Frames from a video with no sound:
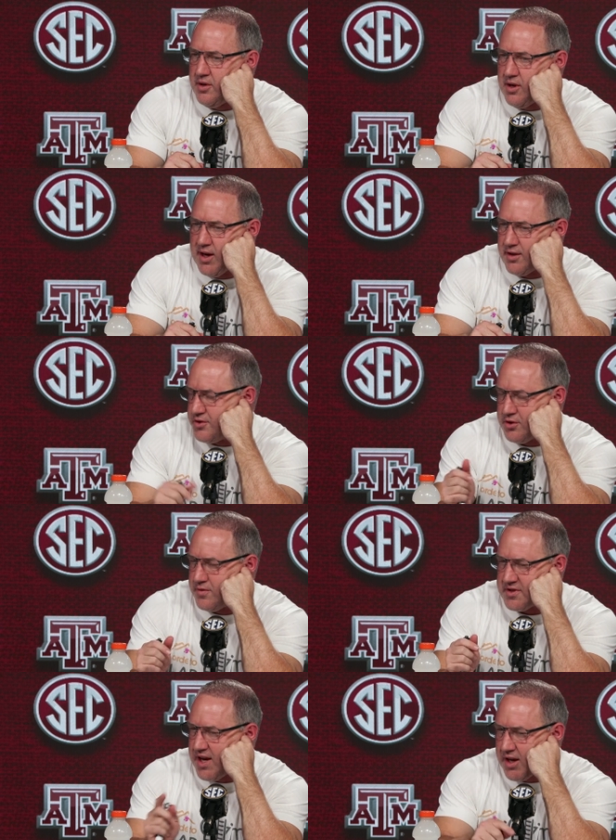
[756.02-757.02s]
And G
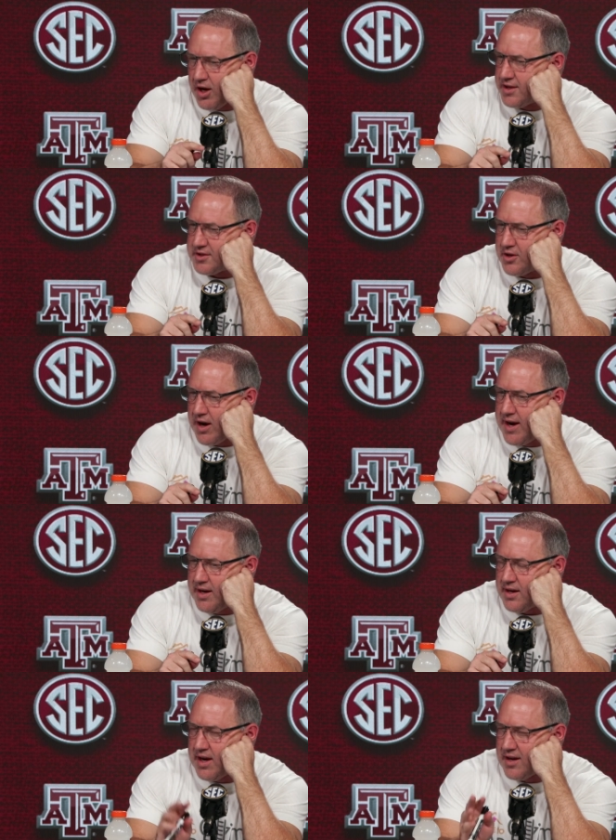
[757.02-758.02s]
was saying, no, it's
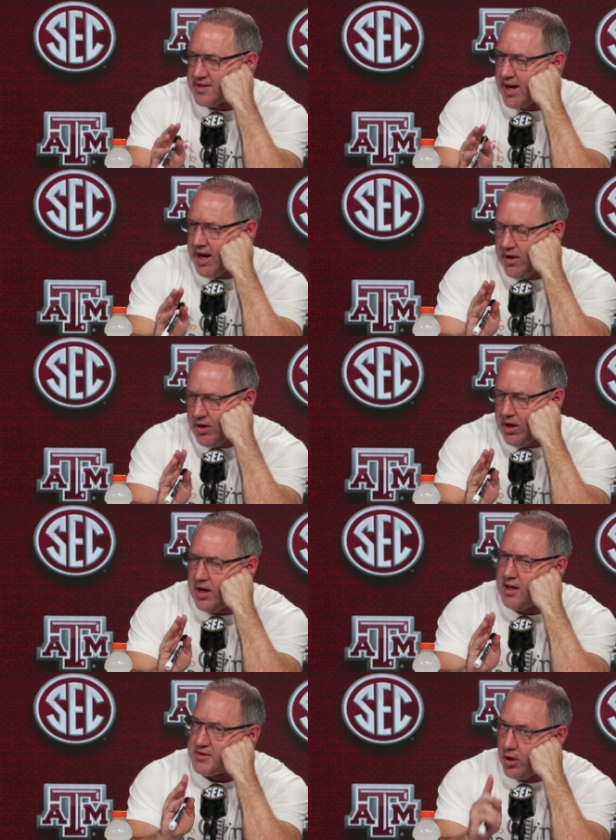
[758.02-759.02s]
great. And I was like,
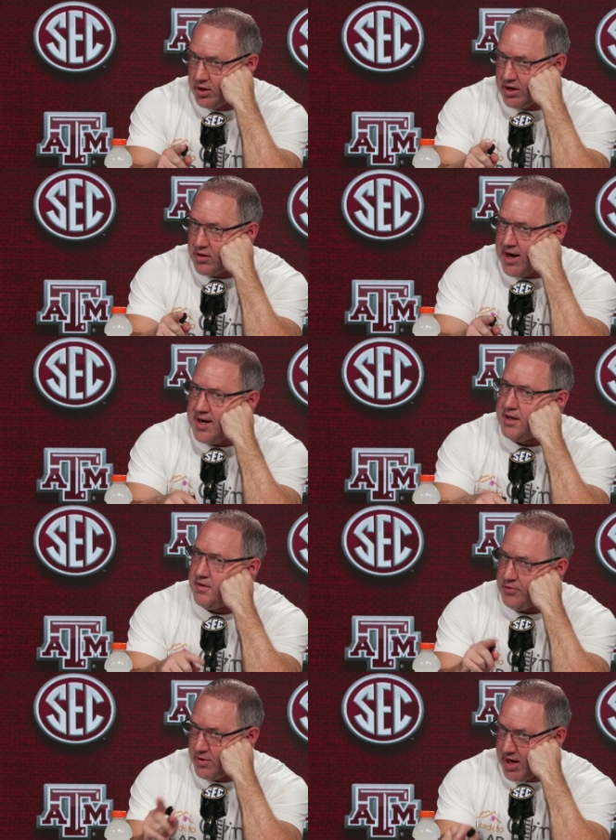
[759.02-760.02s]
it's only great
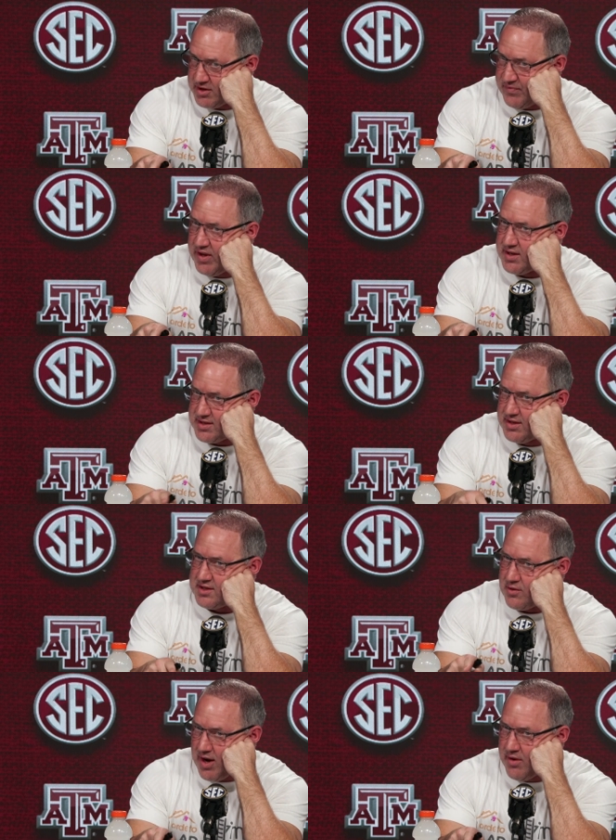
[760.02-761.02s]
if you guys finish this
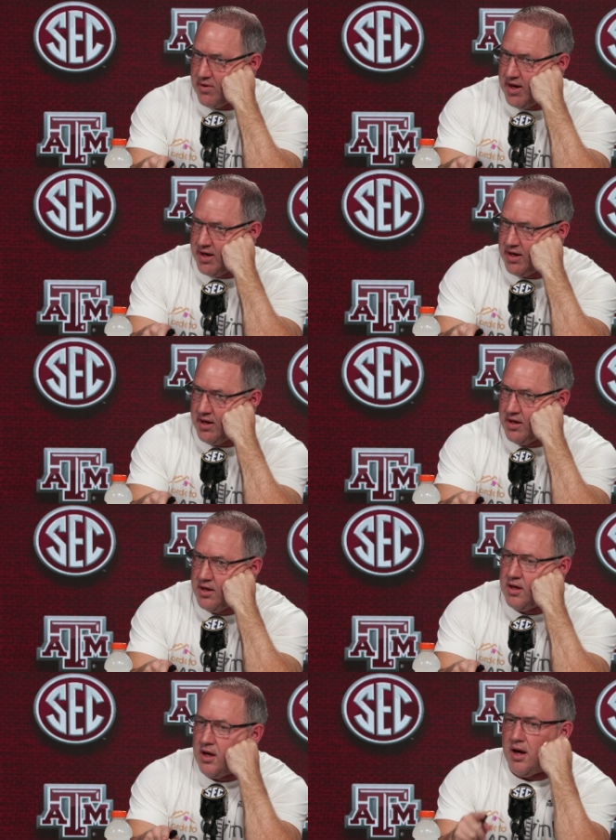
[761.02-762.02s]
the right way,
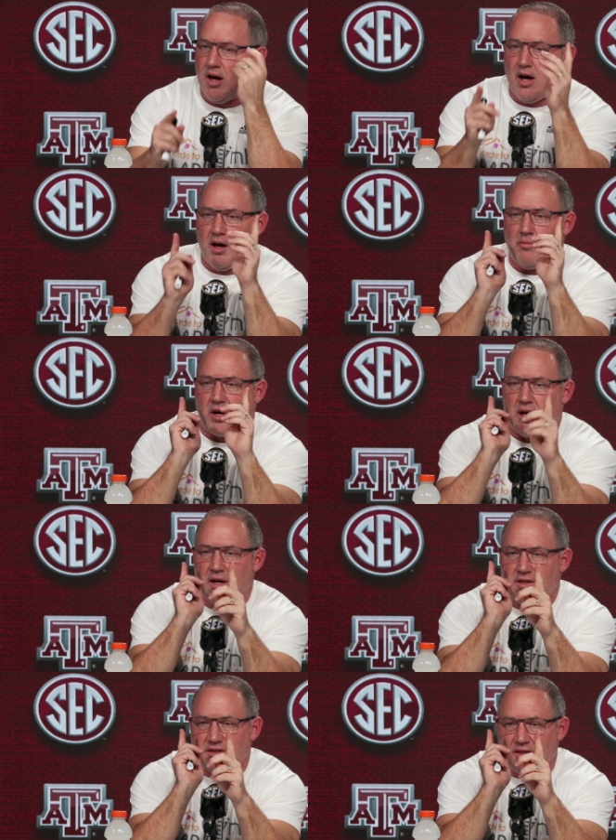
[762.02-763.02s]

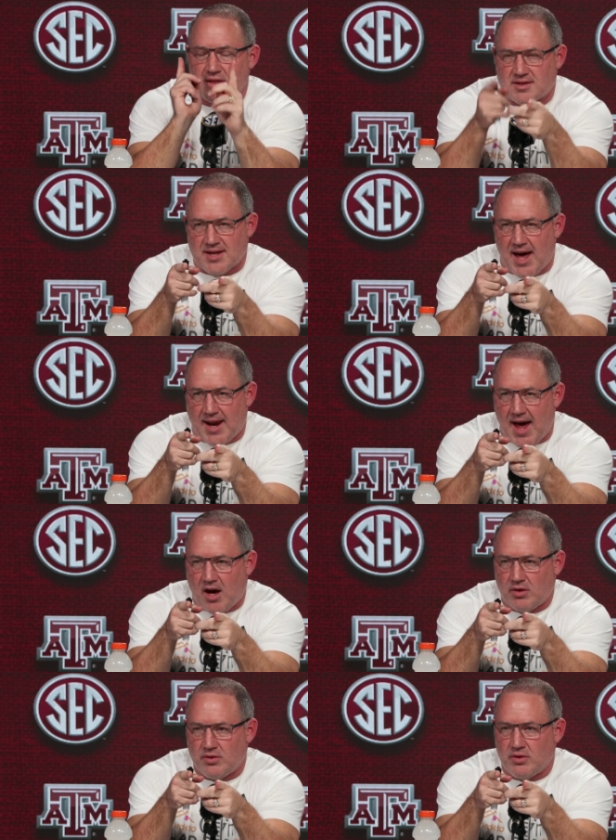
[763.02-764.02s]
because it's side
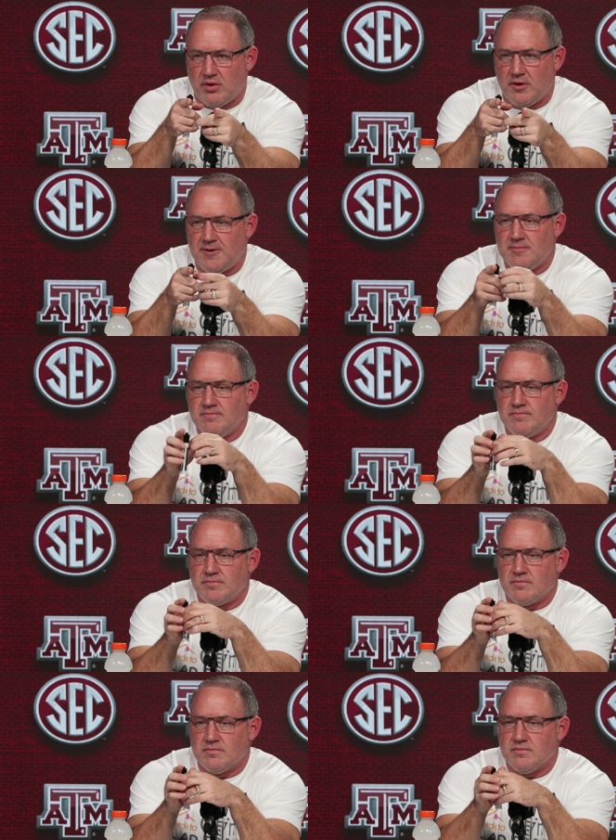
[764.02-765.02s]
out,
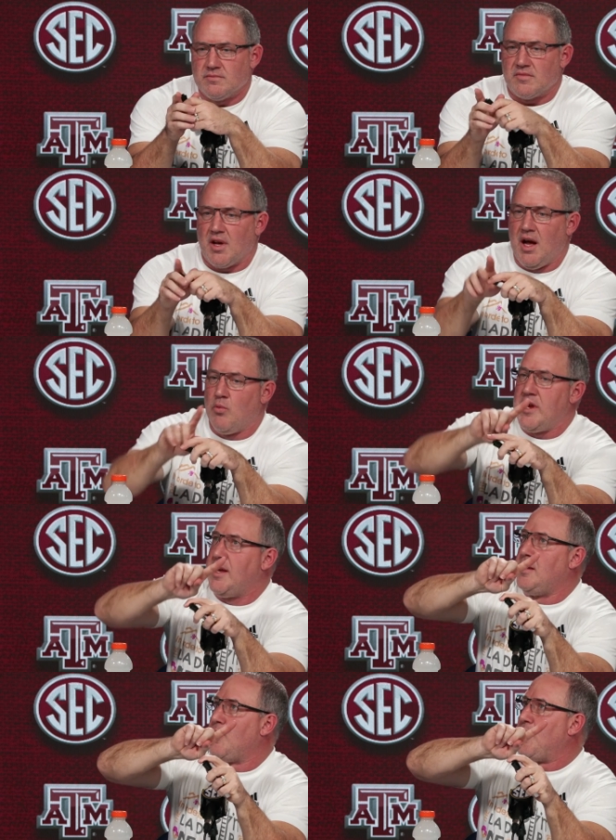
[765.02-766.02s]
and we
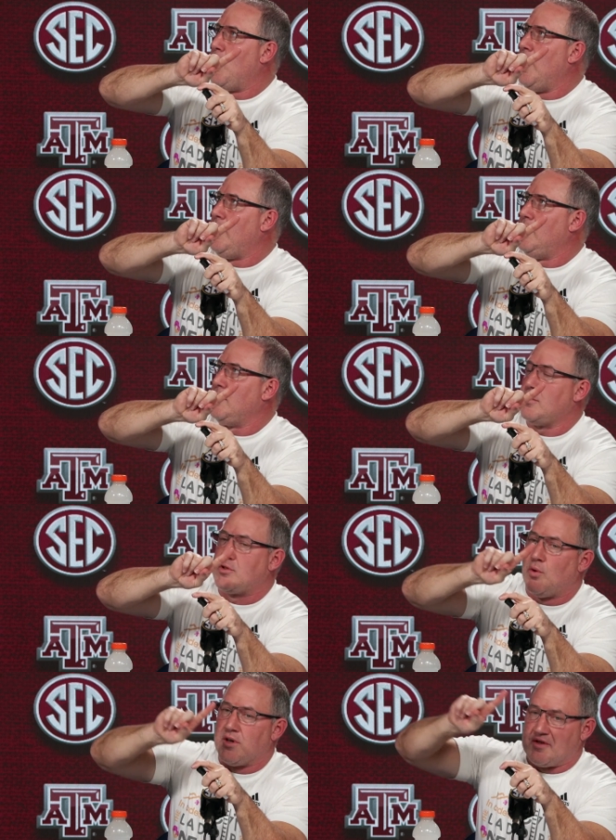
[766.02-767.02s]
need to throw it
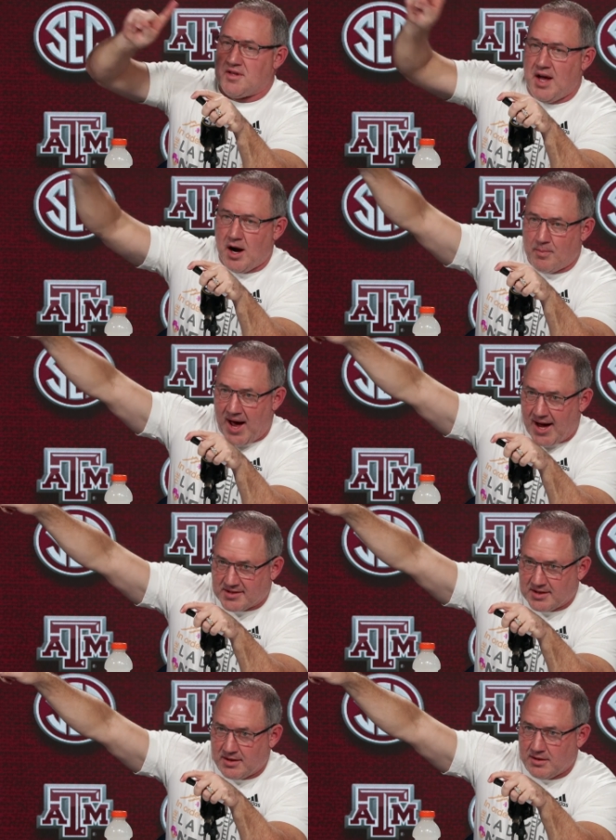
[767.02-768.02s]
towards their
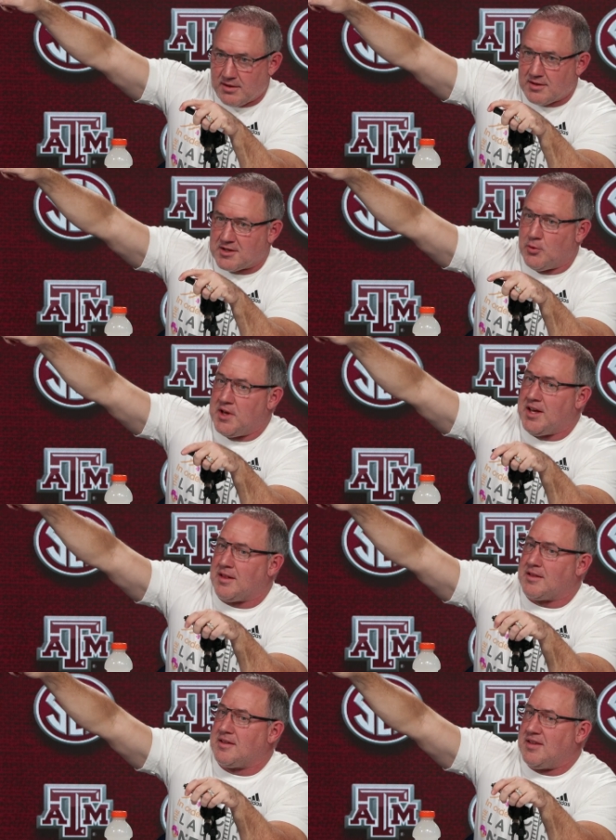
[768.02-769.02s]
basket so we
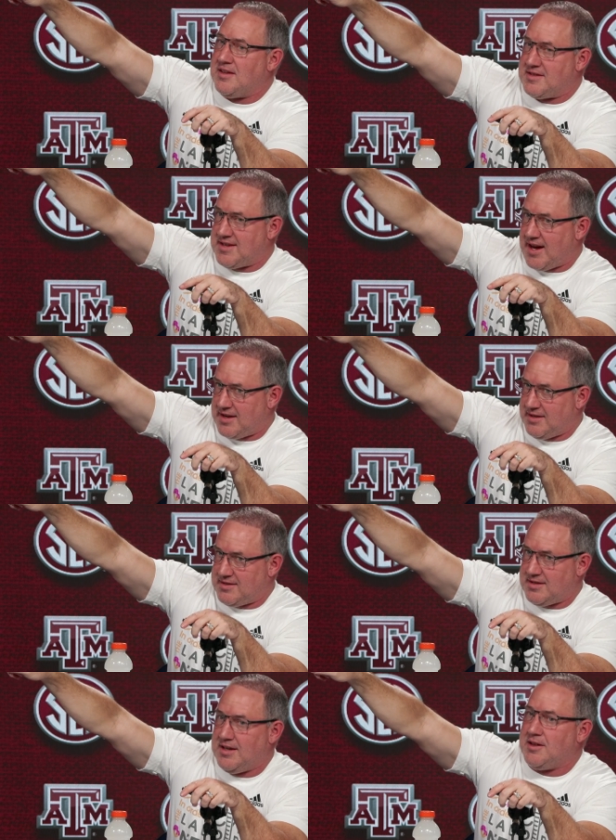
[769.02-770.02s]
get the 10
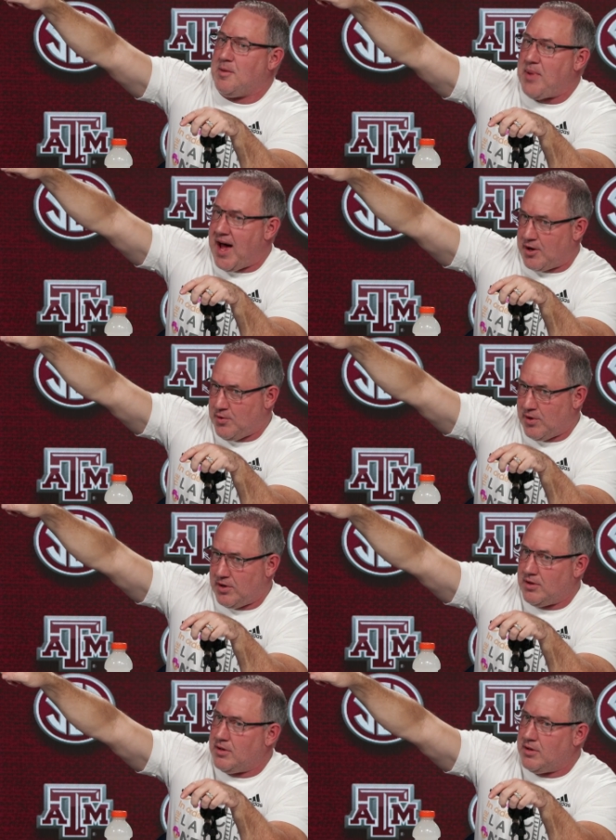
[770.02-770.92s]
seconds in the backcourt.